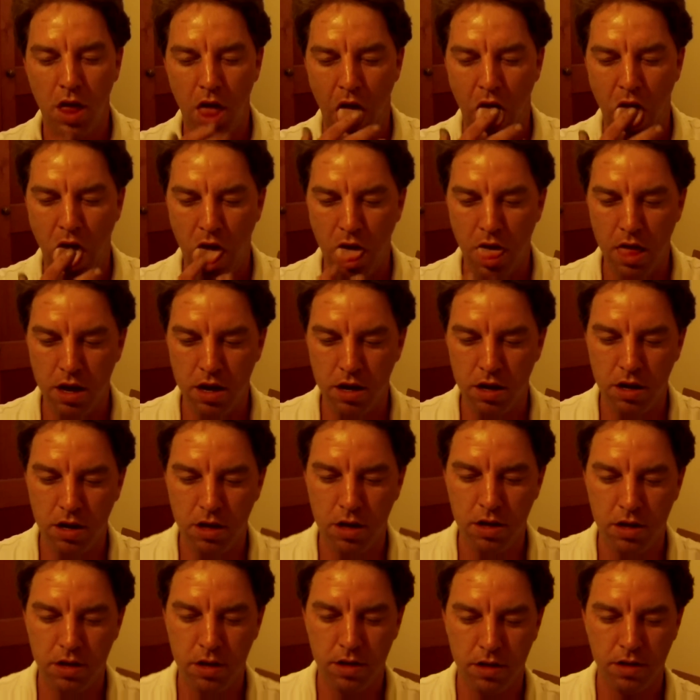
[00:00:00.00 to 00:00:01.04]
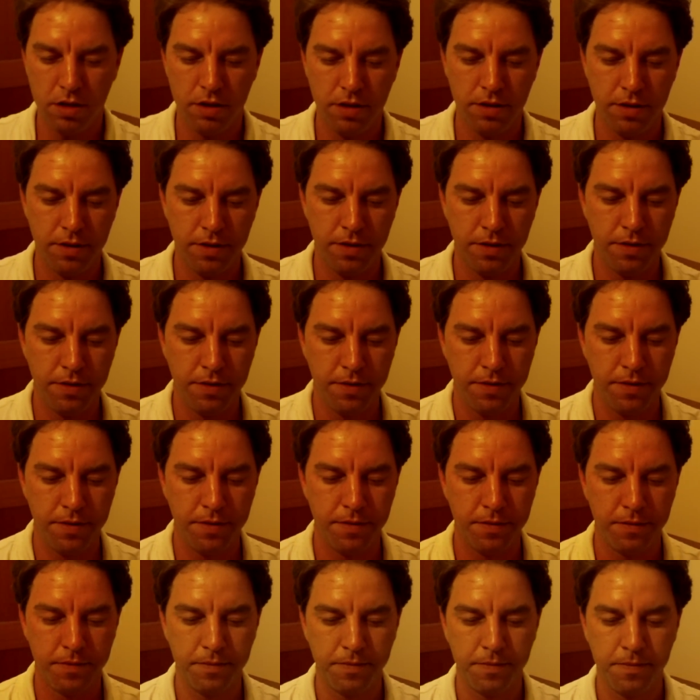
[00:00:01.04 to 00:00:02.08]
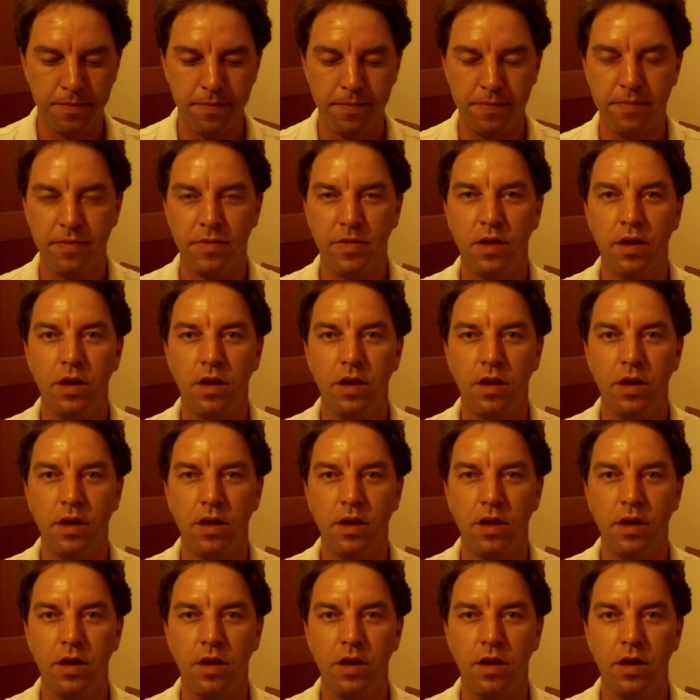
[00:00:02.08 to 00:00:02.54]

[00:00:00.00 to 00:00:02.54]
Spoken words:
Nobody speaks.